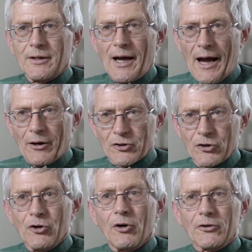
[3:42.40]
house.
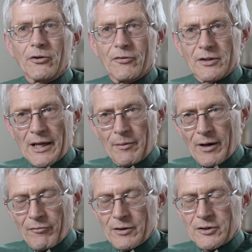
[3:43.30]
Not the same
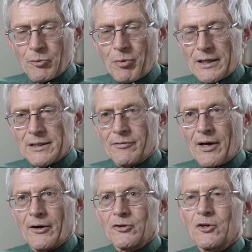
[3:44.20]
level as your passive
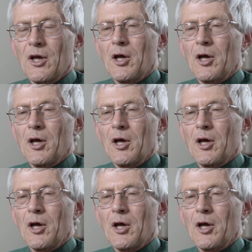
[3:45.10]
house,